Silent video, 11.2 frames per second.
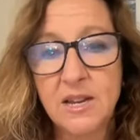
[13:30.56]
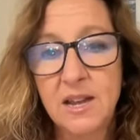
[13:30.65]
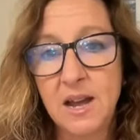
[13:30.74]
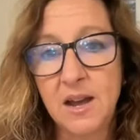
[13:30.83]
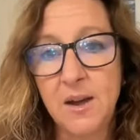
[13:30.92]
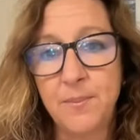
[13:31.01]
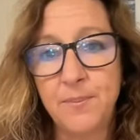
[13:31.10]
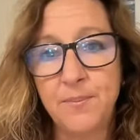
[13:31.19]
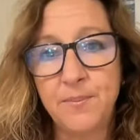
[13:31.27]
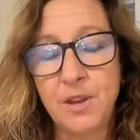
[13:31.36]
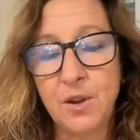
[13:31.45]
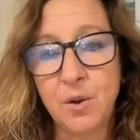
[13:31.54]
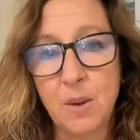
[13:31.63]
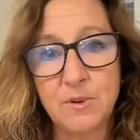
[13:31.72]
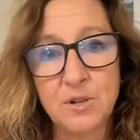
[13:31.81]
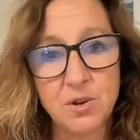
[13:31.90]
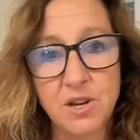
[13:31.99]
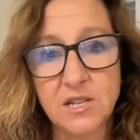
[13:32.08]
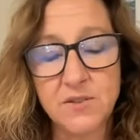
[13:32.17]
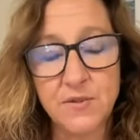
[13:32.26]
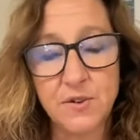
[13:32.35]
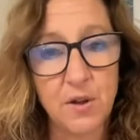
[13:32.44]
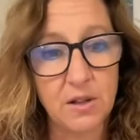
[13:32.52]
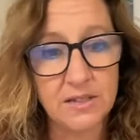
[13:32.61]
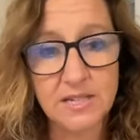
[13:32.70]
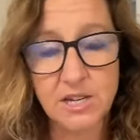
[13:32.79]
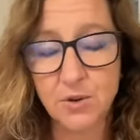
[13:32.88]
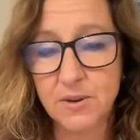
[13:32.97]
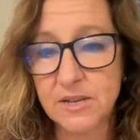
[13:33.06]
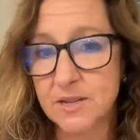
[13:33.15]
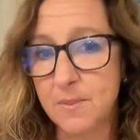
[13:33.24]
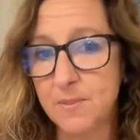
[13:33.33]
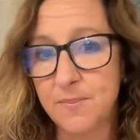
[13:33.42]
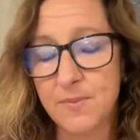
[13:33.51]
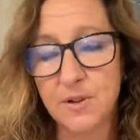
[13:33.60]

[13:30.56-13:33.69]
opportunities for volunteerism.